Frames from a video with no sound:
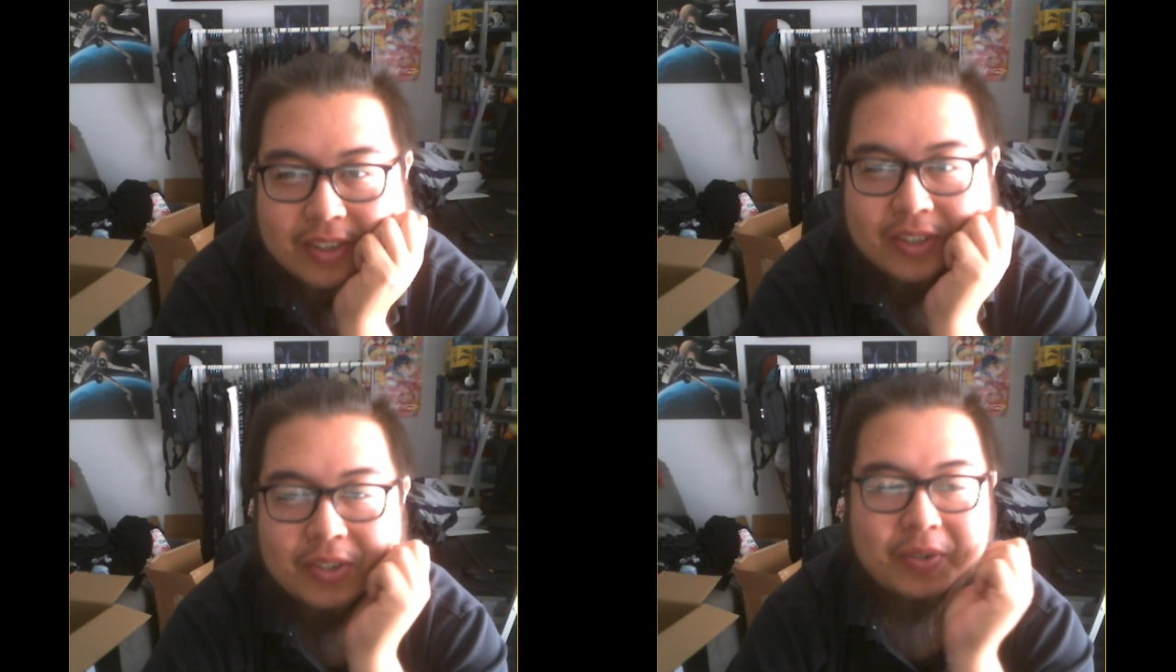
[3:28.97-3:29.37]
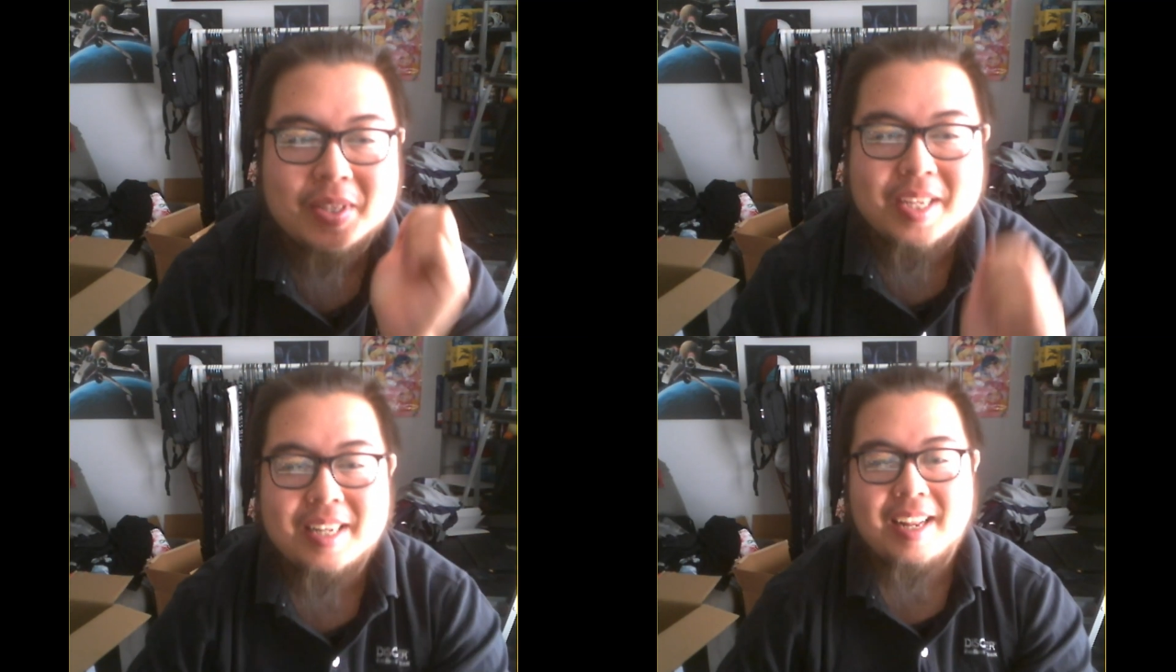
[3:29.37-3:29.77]
Dude,
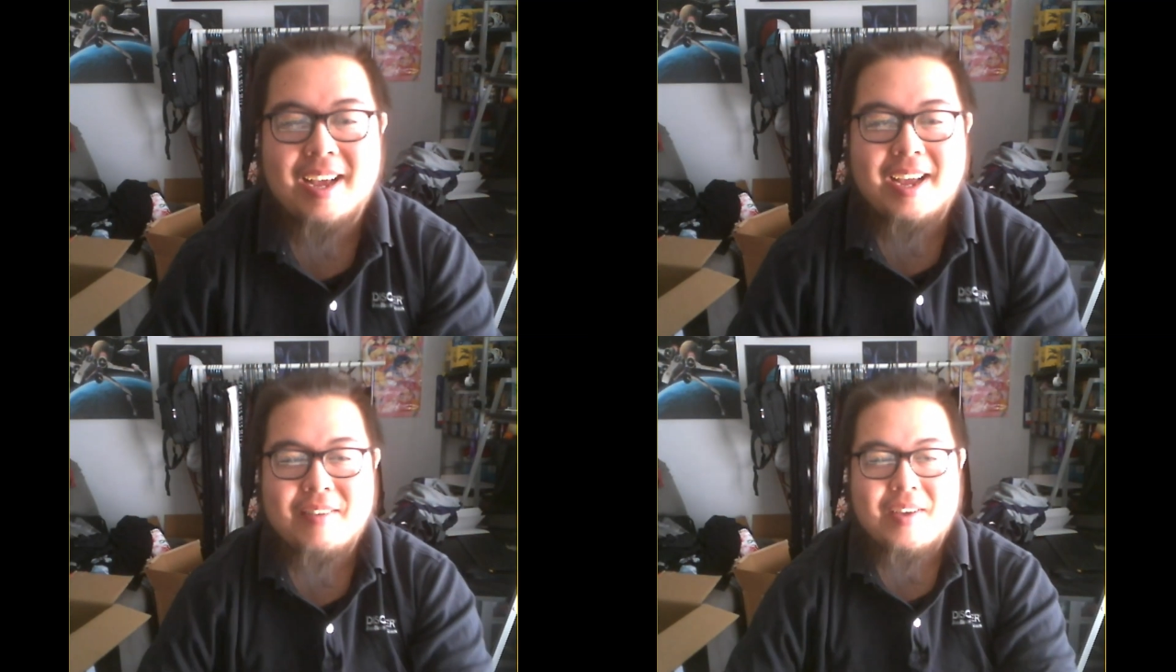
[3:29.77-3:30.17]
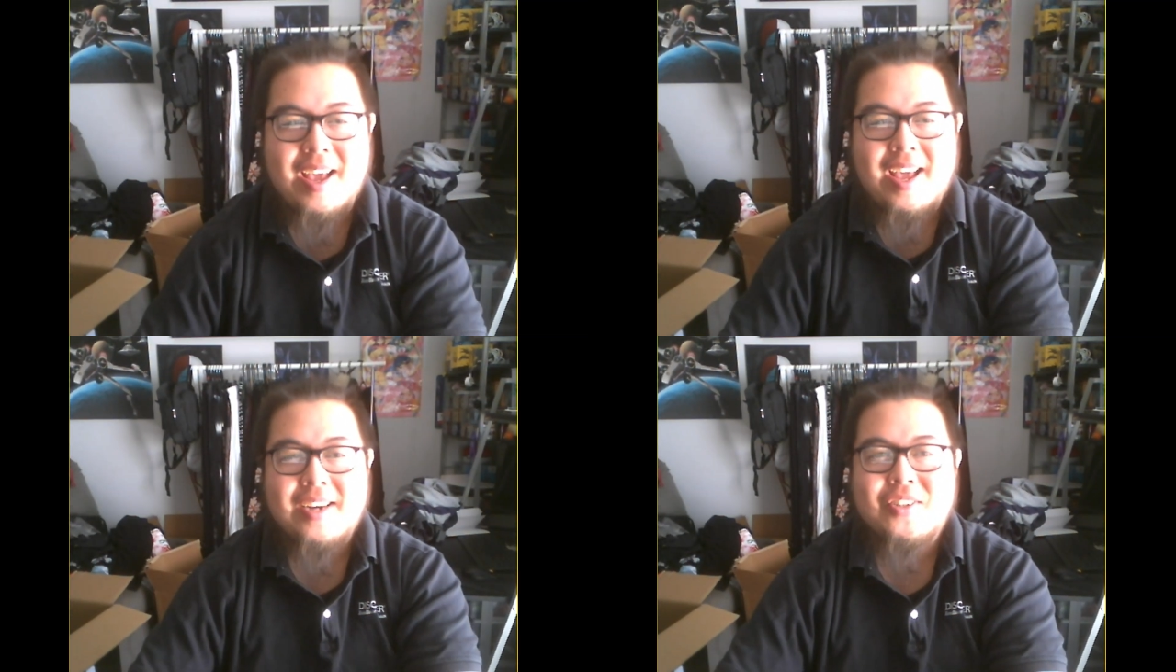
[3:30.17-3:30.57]
the live
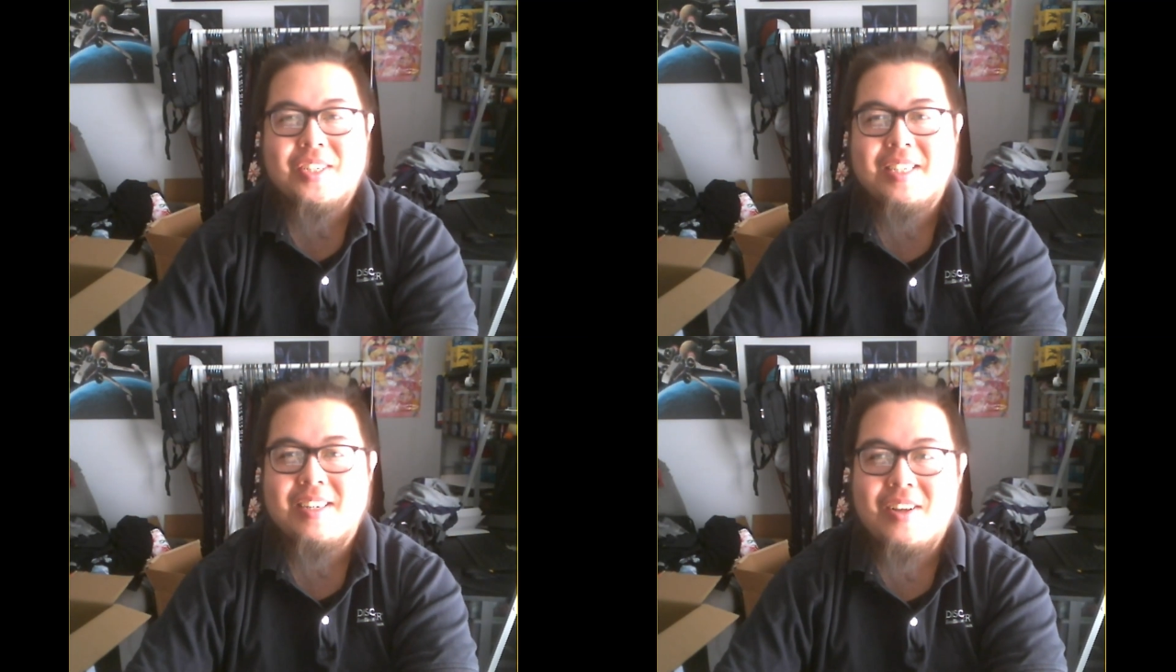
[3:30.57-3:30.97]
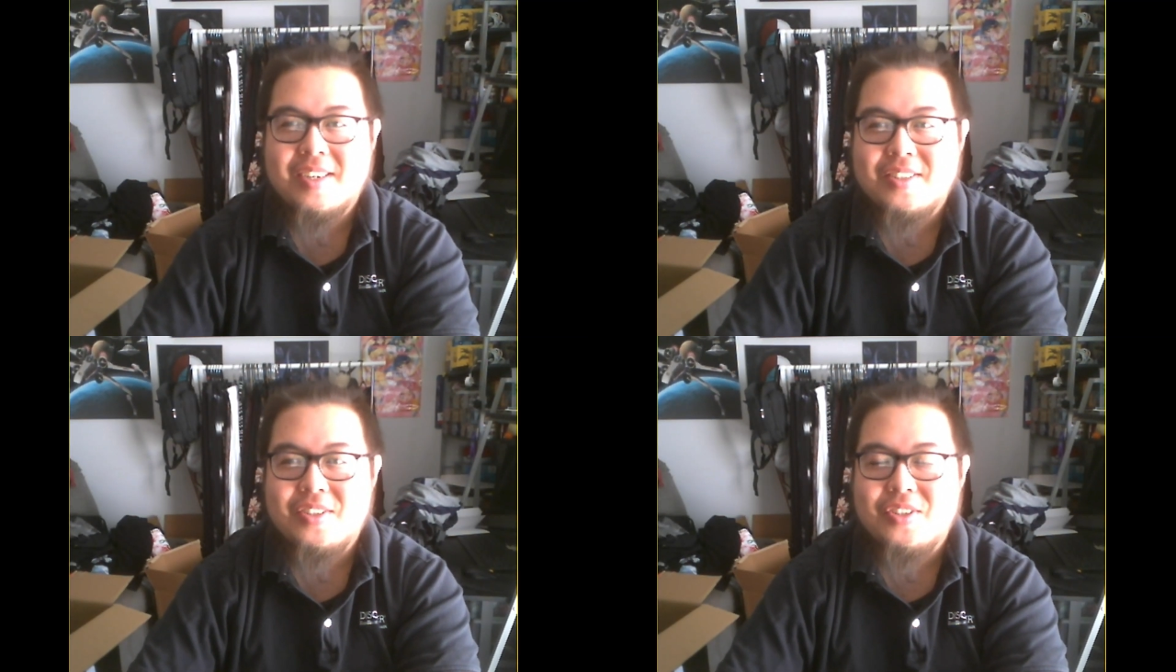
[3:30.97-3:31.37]
action
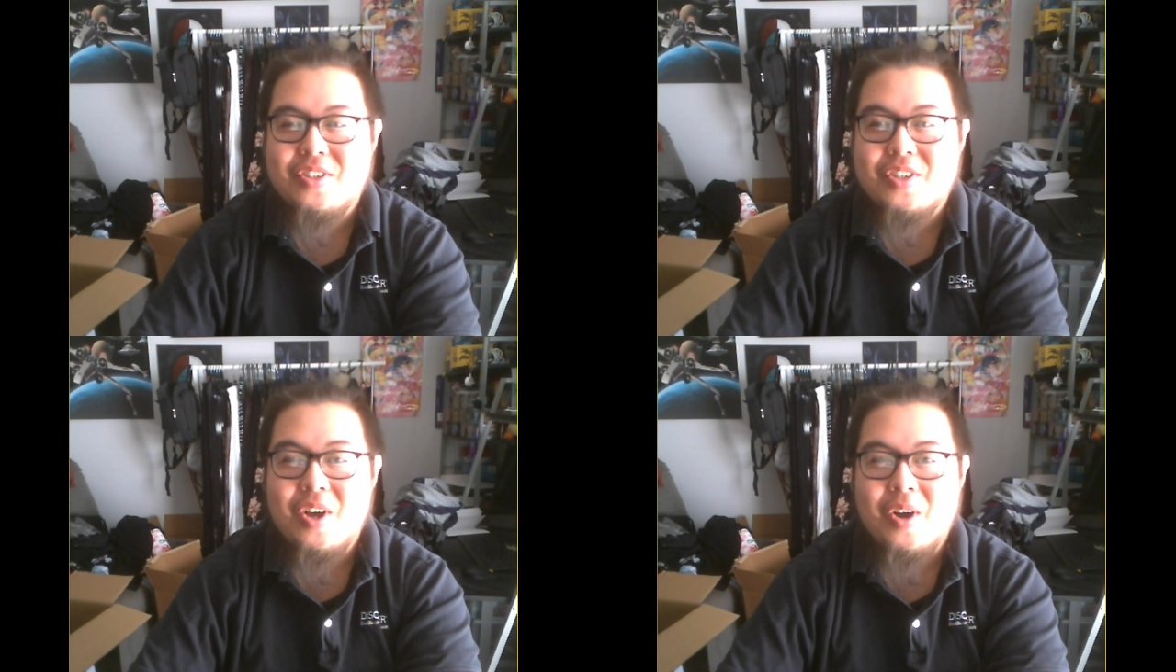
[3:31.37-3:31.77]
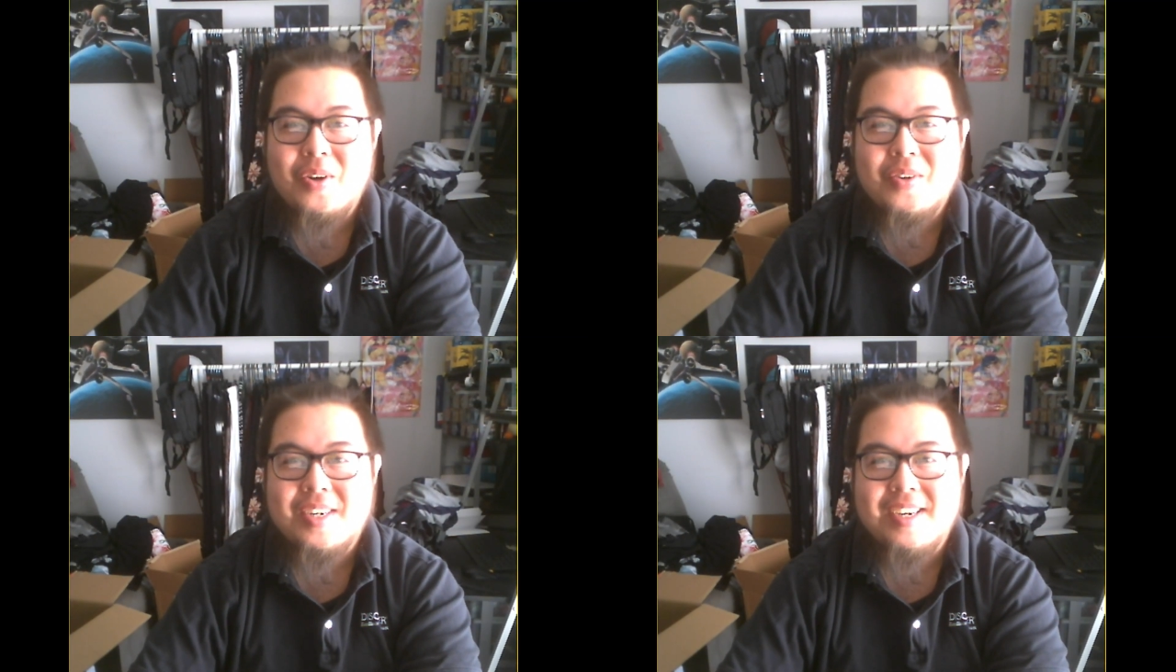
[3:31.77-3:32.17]
looks
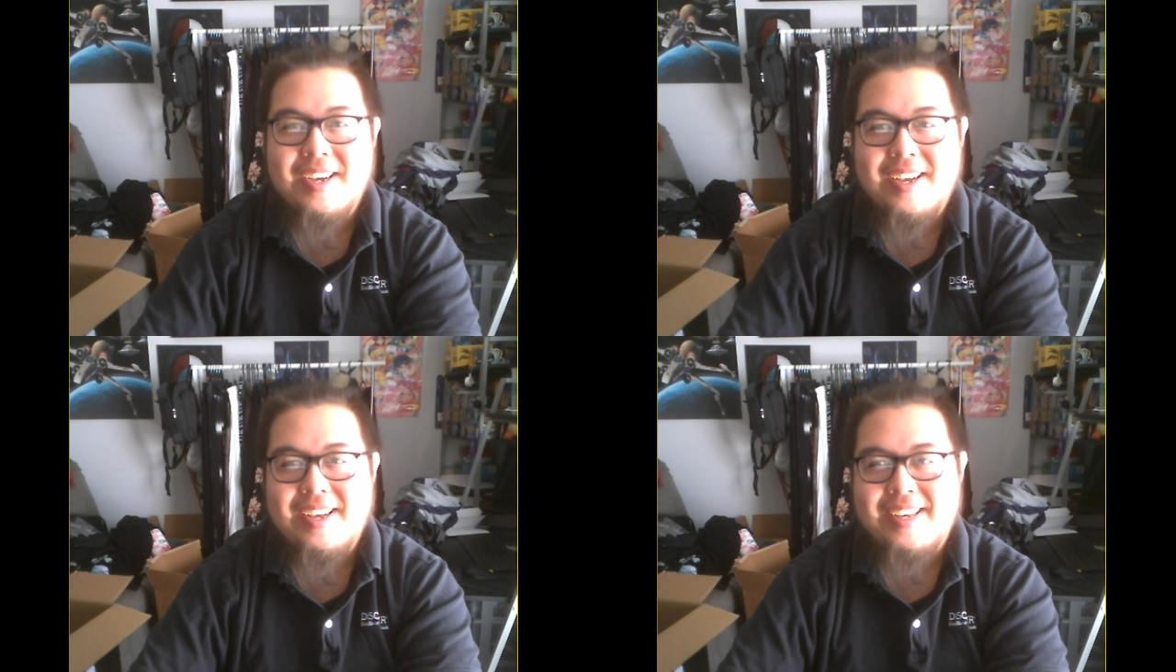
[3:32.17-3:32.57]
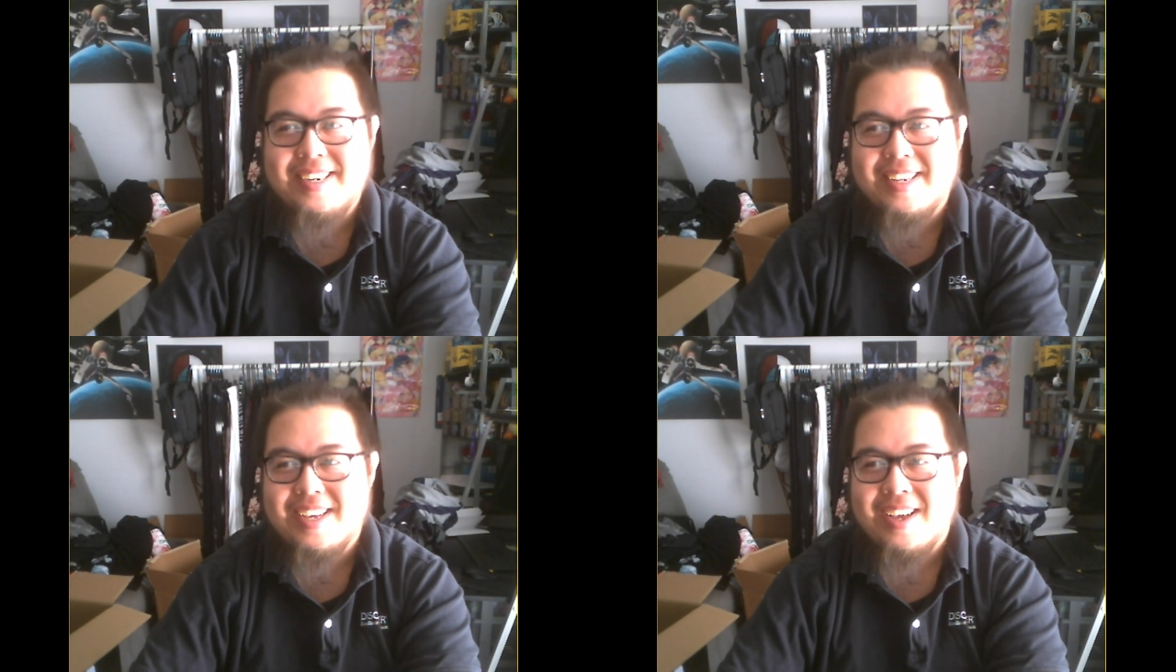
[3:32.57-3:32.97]
so good.